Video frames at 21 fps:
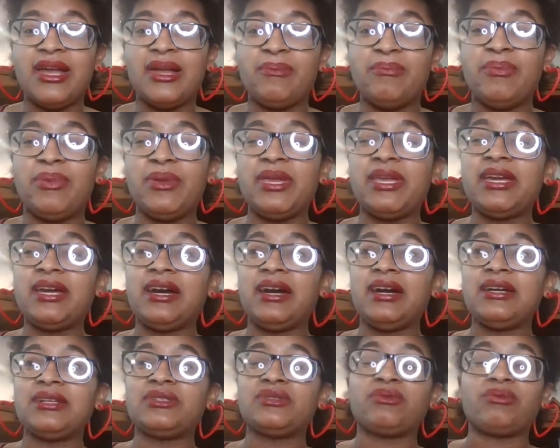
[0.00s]

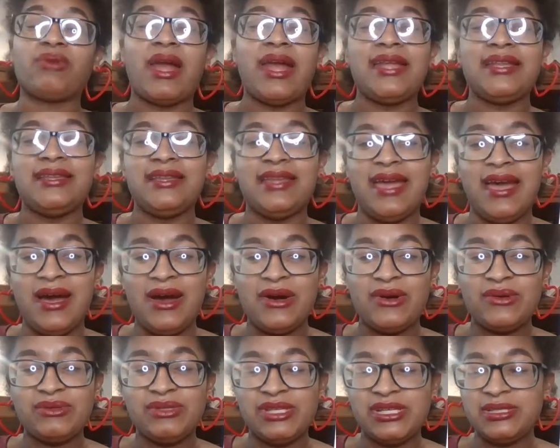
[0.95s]
Because right
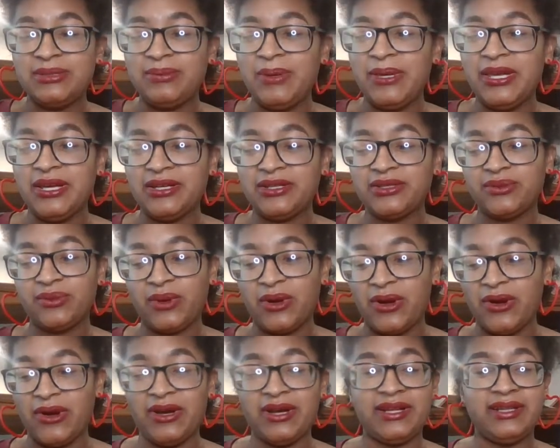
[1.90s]
now, just because we're
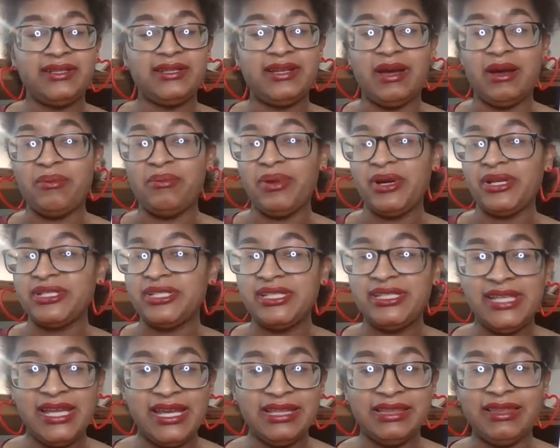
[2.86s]
on a budget
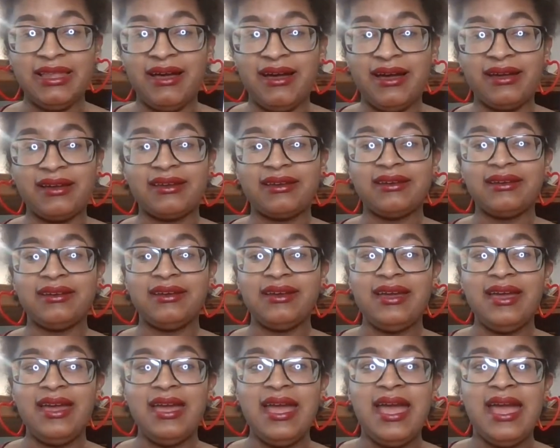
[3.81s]
deadlock,
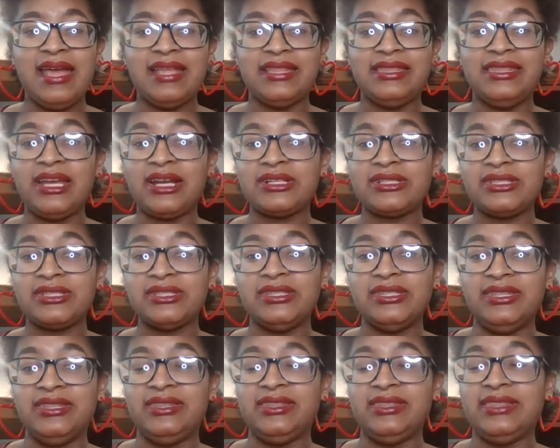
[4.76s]
there's
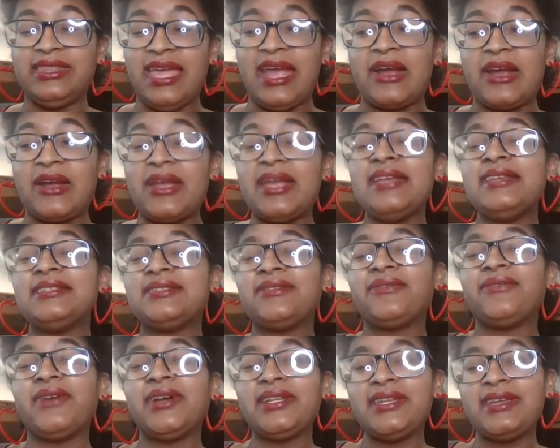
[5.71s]
there is
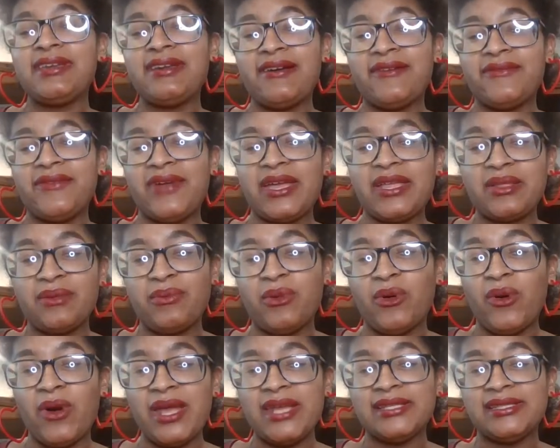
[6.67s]
funding
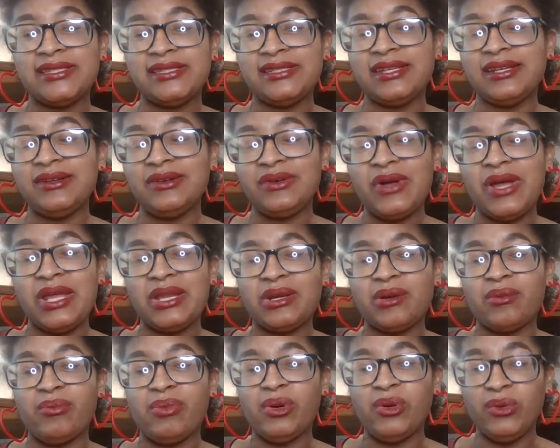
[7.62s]
available. It's still in
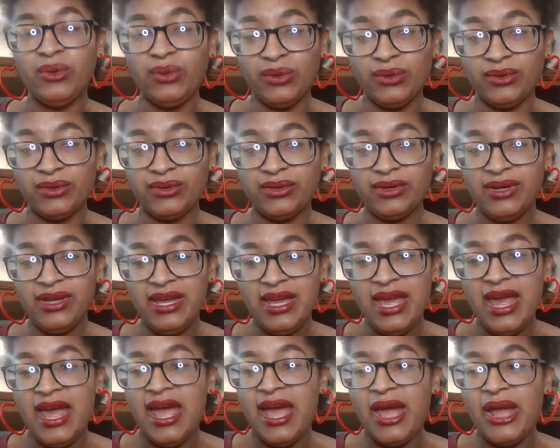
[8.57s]
a pool.
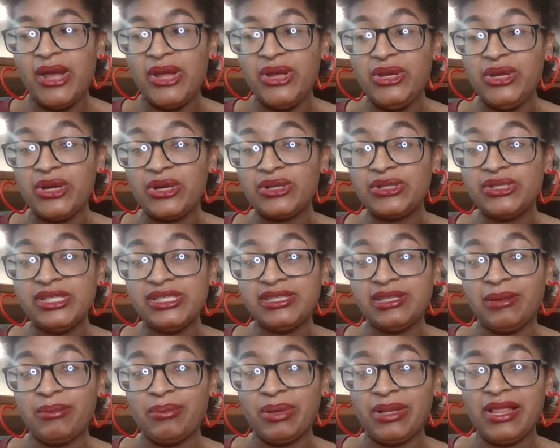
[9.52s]
You're just
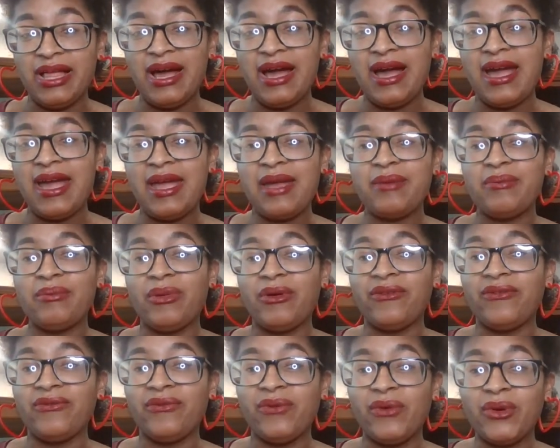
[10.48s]
applying
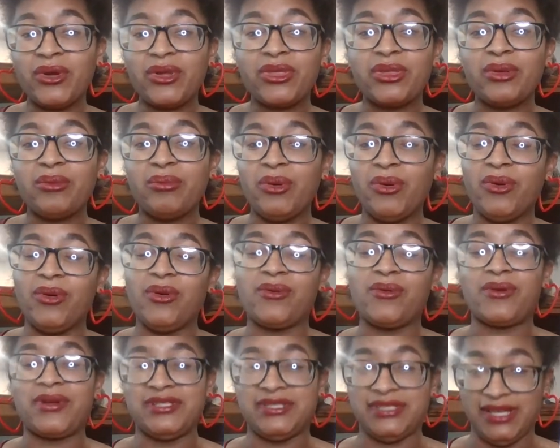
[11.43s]
before the pool
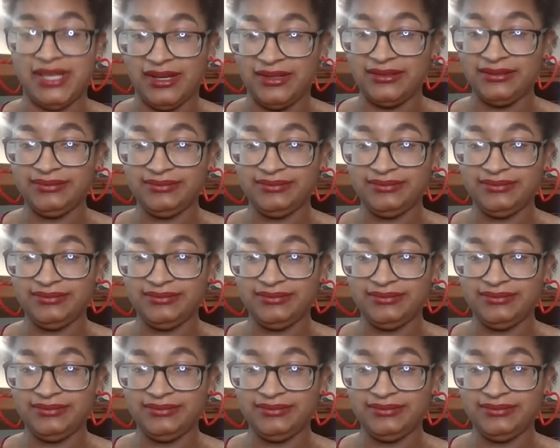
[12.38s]
runs out.